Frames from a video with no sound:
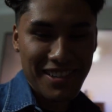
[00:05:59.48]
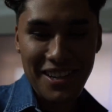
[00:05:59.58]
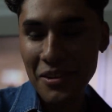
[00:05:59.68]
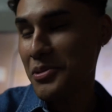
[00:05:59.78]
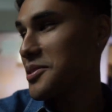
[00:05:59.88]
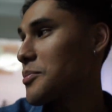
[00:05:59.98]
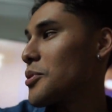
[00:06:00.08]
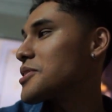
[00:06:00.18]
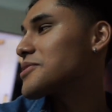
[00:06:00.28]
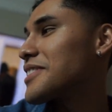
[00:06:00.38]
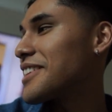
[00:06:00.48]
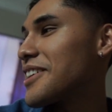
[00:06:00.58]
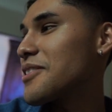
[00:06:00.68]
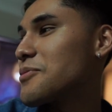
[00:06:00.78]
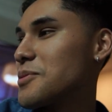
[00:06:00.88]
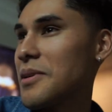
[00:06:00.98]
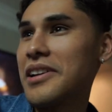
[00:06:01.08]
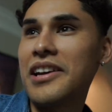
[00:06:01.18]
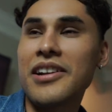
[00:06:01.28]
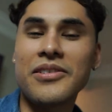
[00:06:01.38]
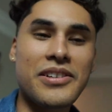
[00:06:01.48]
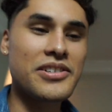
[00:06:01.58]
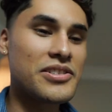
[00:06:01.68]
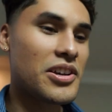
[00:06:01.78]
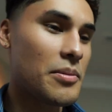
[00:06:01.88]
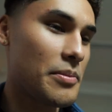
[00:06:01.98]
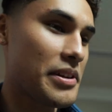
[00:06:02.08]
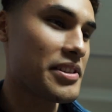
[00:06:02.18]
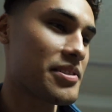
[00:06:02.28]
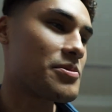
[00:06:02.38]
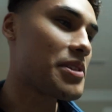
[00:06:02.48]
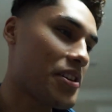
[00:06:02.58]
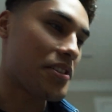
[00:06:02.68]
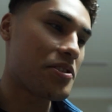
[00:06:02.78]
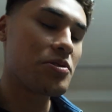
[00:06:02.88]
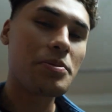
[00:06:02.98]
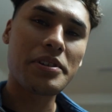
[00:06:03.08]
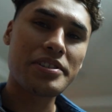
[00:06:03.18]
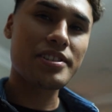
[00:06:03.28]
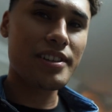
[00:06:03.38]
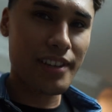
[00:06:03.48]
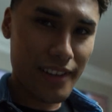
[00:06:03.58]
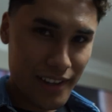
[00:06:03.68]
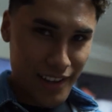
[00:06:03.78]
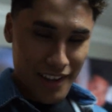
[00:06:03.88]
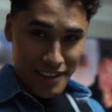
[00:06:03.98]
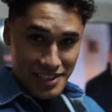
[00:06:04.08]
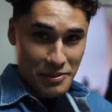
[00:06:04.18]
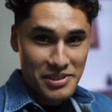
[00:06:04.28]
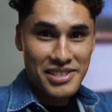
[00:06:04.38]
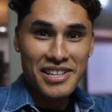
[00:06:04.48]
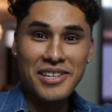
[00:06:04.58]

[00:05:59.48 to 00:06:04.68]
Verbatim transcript: I'm with the boys right now. We're about to head out here in a couple minutes. We're waiting on our Uber and shit. Damn, this shit